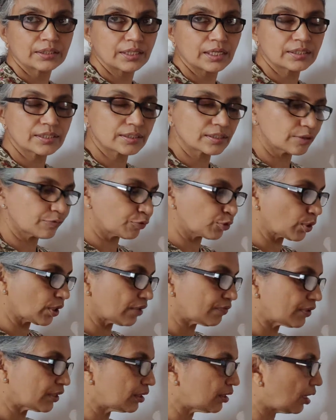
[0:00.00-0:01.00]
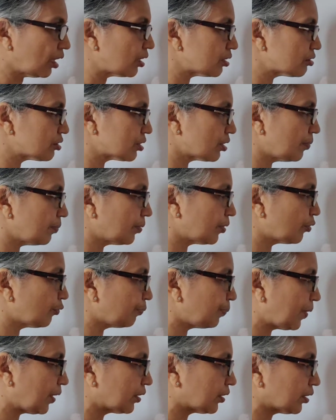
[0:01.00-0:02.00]
That is, if you have a large number
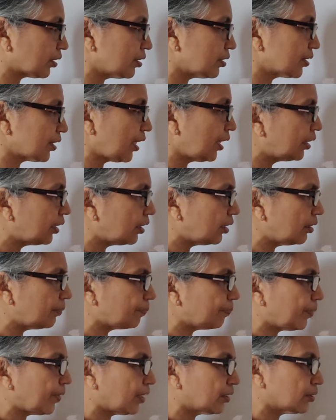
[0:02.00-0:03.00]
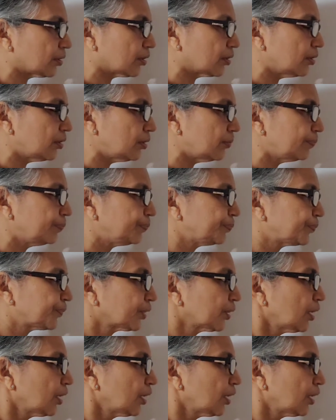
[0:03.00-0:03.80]
of particles, any particle,